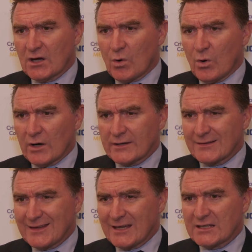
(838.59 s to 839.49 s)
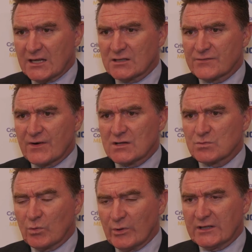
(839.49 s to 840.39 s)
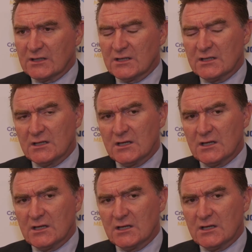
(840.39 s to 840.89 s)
quite there yet as far as what we need.